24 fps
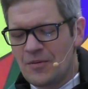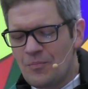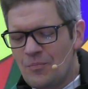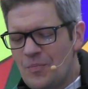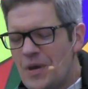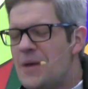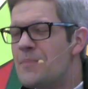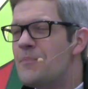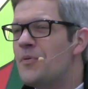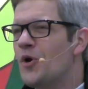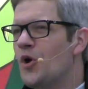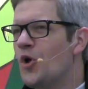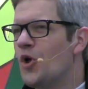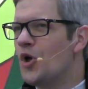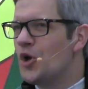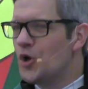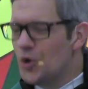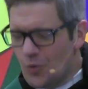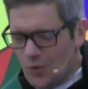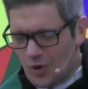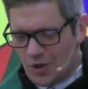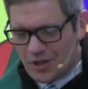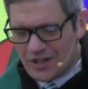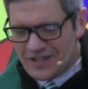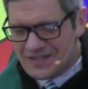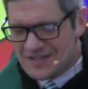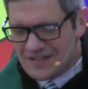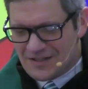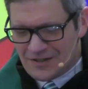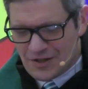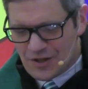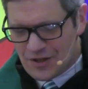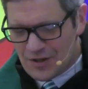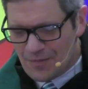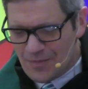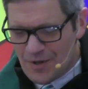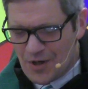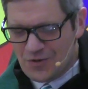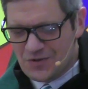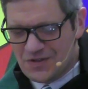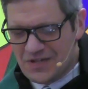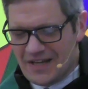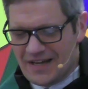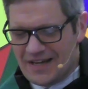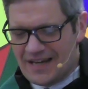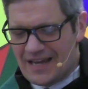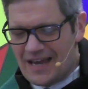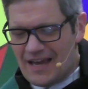People who will listen to the
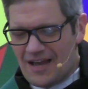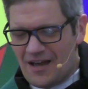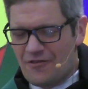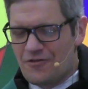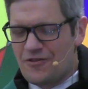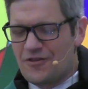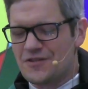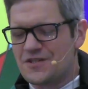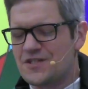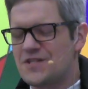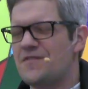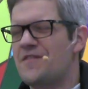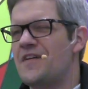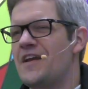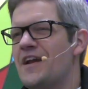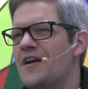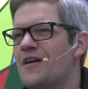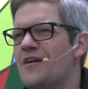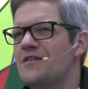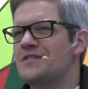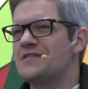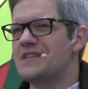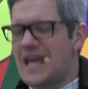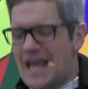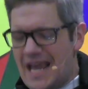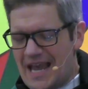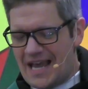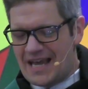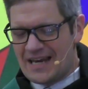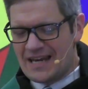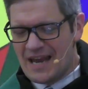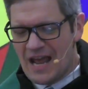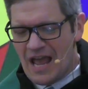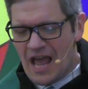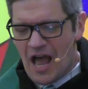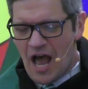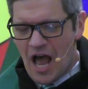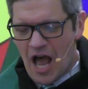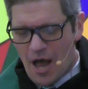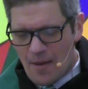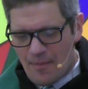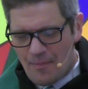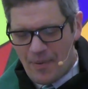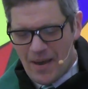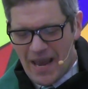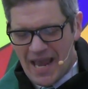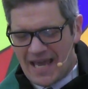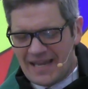music of the spheres and
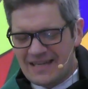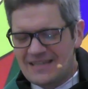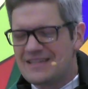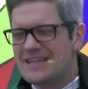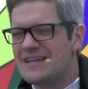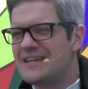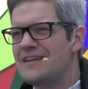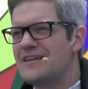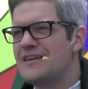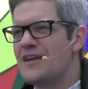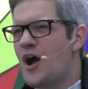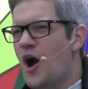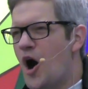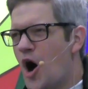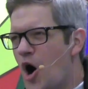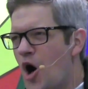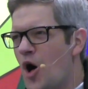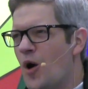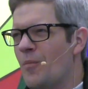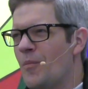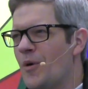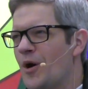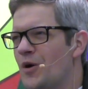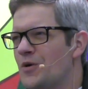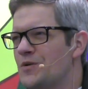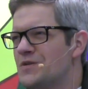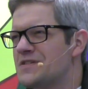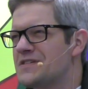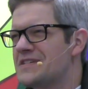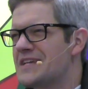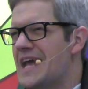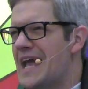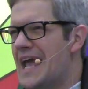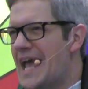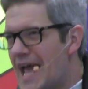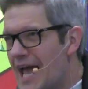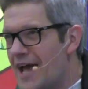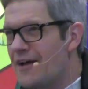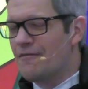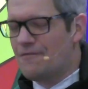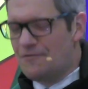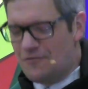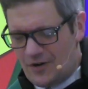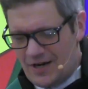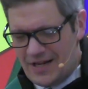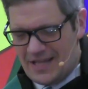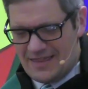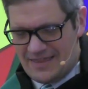abandon almost
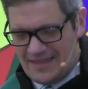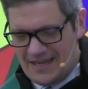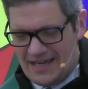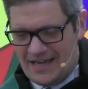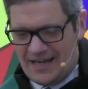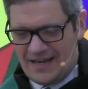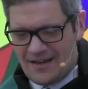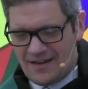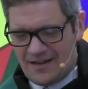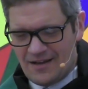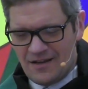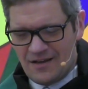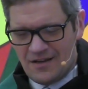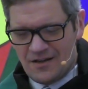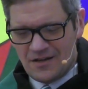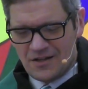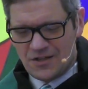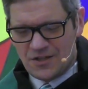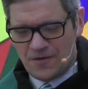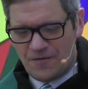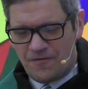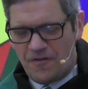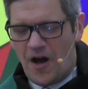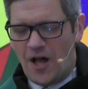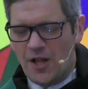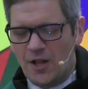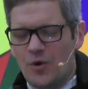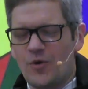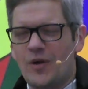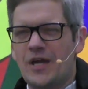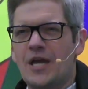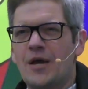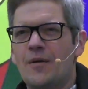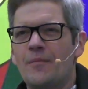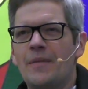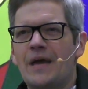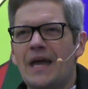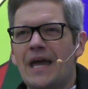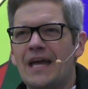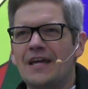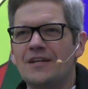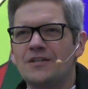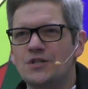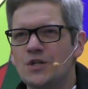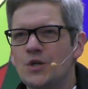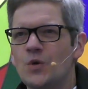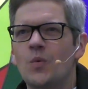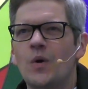everything to follow him
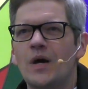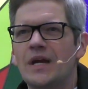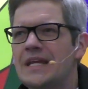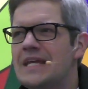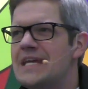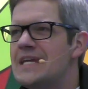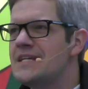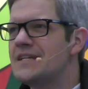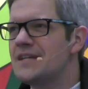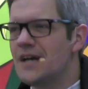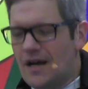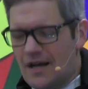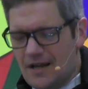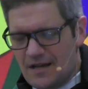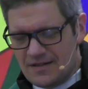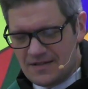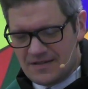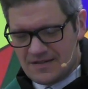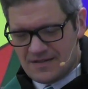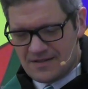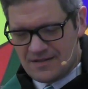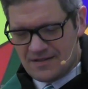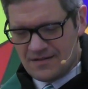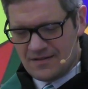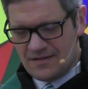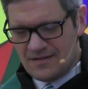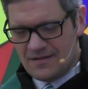and do what he does.